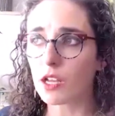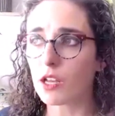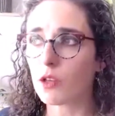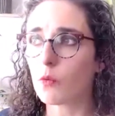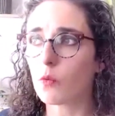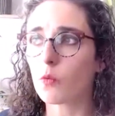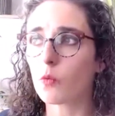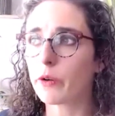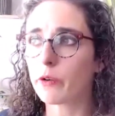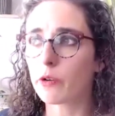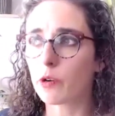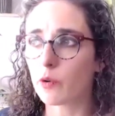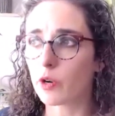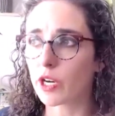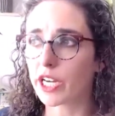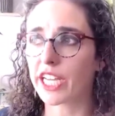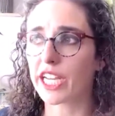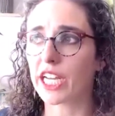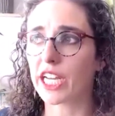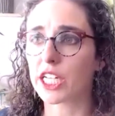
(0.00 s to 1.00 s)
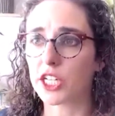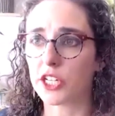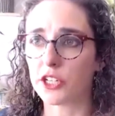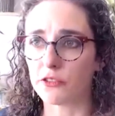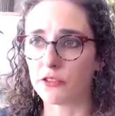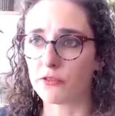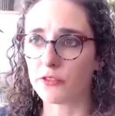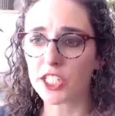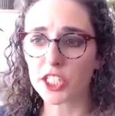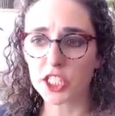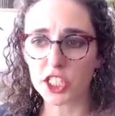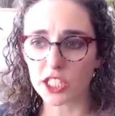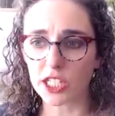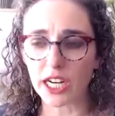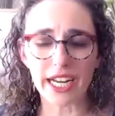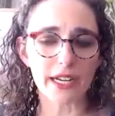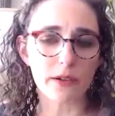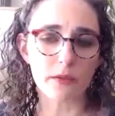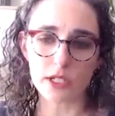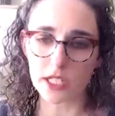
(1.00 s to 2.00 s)
we were working on a new feature,
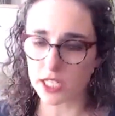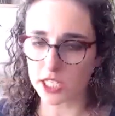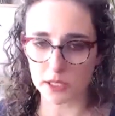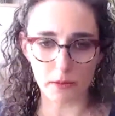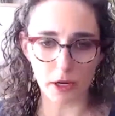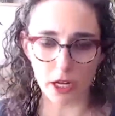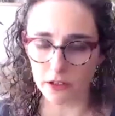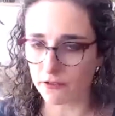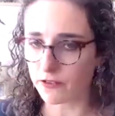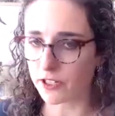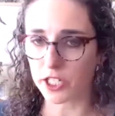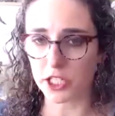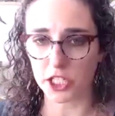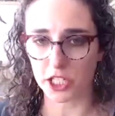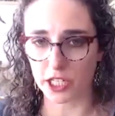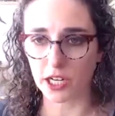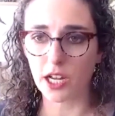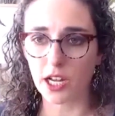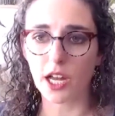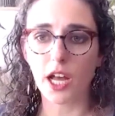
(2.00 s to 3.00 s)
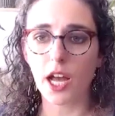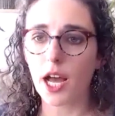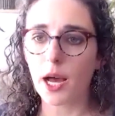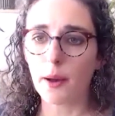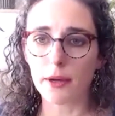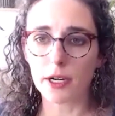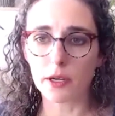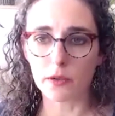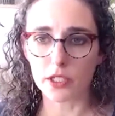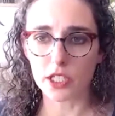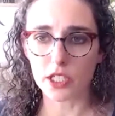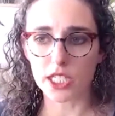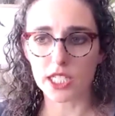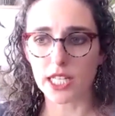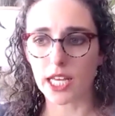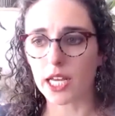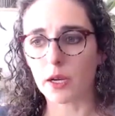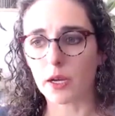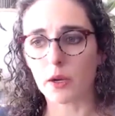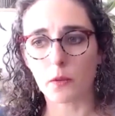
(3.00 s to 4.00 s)
and it was a small feature, but it was just
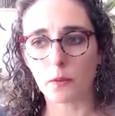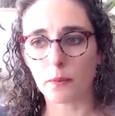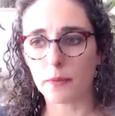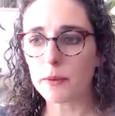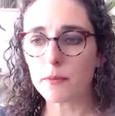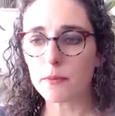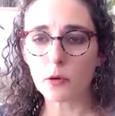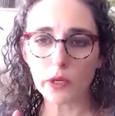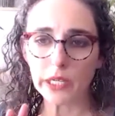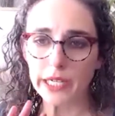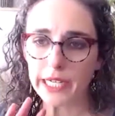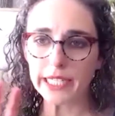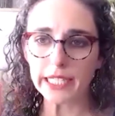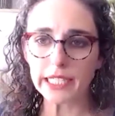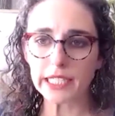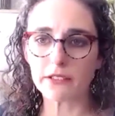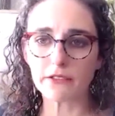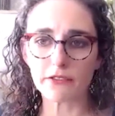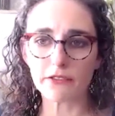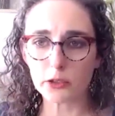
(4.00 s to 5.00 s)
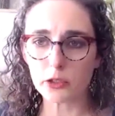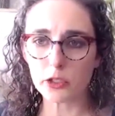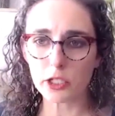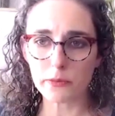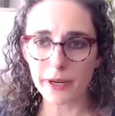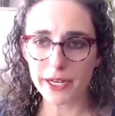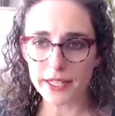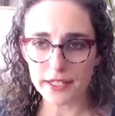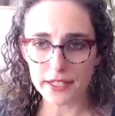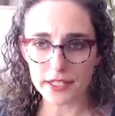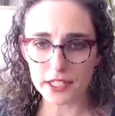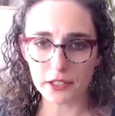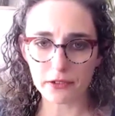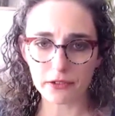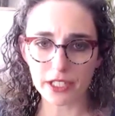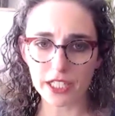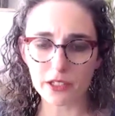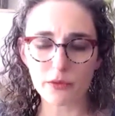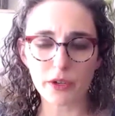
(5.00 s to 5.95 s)
like people were getting confused by this screen.